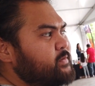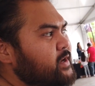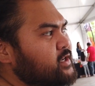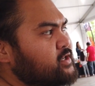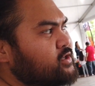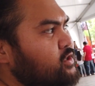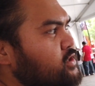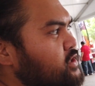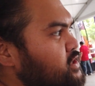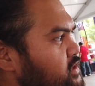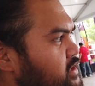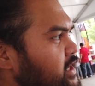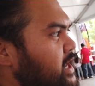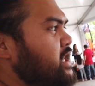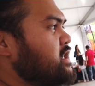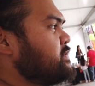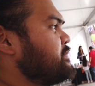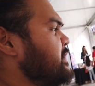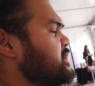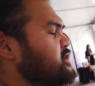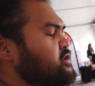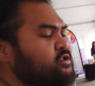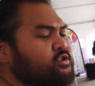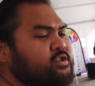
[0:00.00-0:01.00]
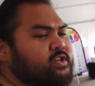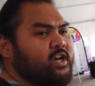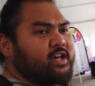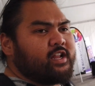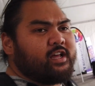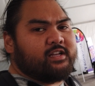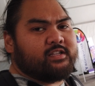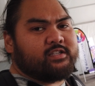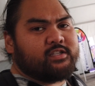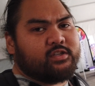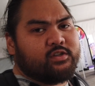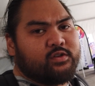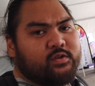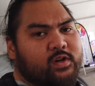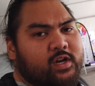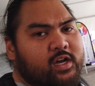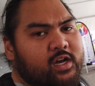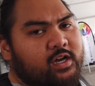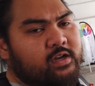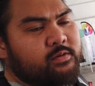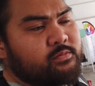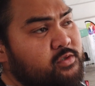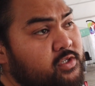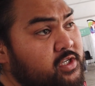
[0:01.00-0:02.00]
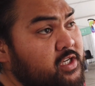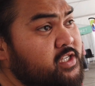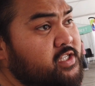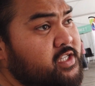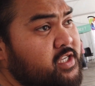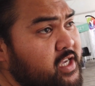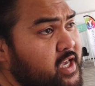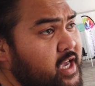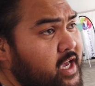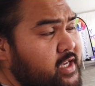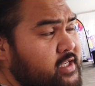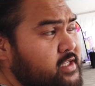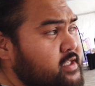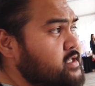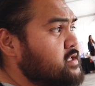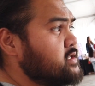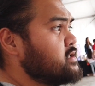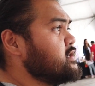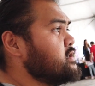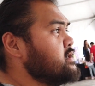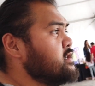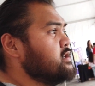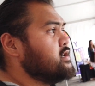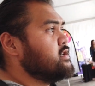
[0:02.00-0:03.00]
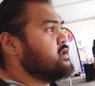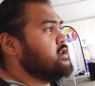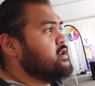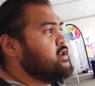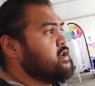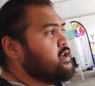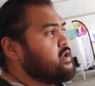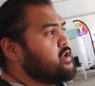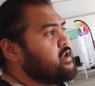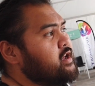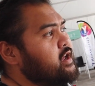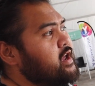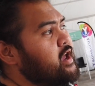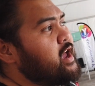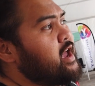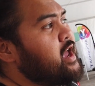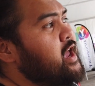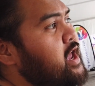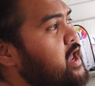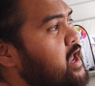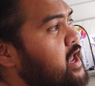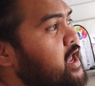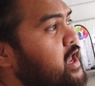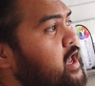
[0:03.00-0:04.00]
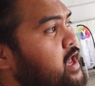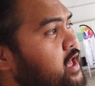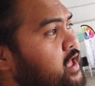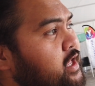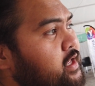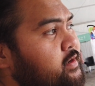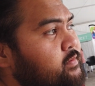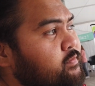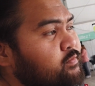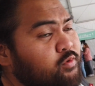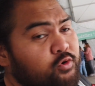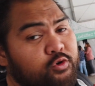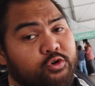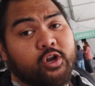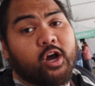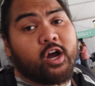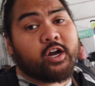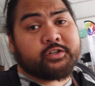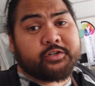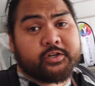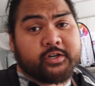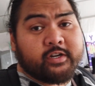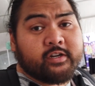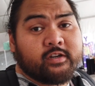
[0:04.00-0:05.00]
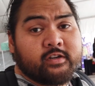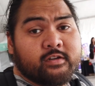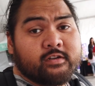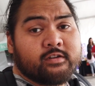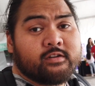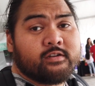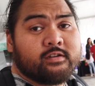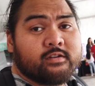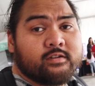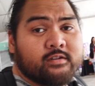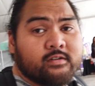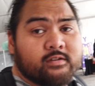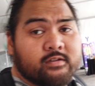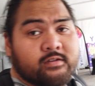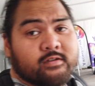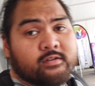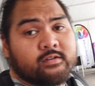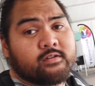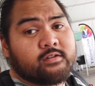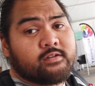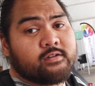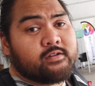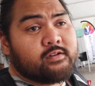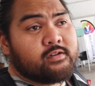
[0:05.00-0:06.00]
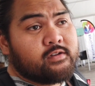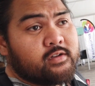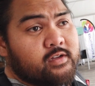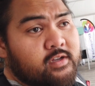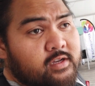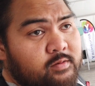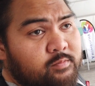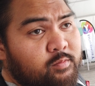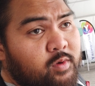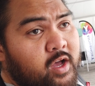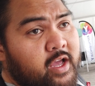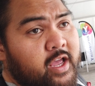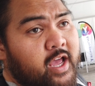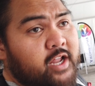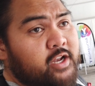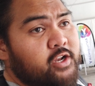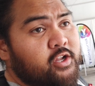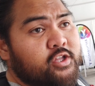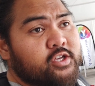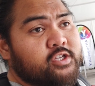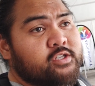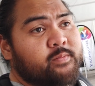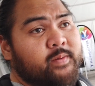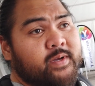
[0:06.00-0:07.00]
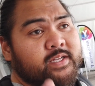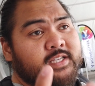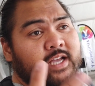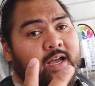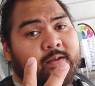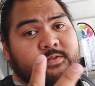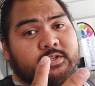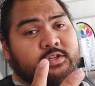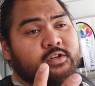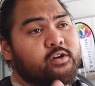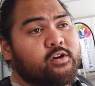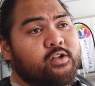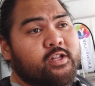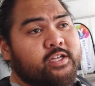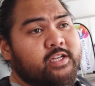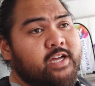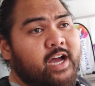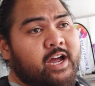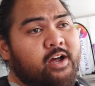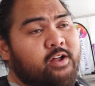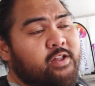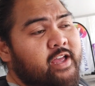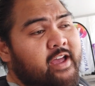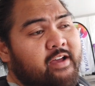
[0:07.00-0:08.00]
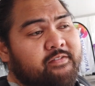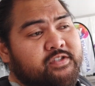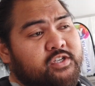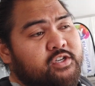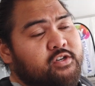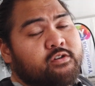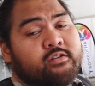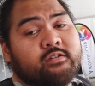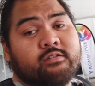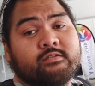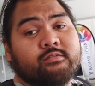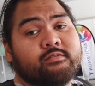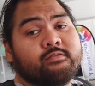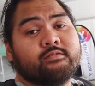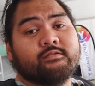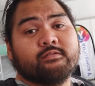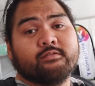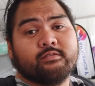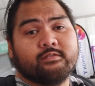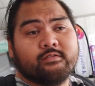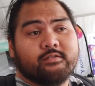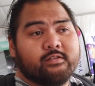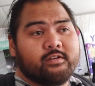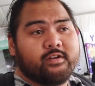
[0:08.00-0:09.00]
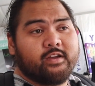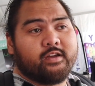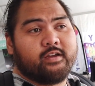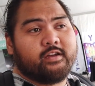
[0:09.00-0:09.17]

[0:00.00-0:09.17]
special, two? Yeah, special shout out to GTS and Brew Dr. Oh, okay. But yeah, no, those are my top two. I only have two. Well,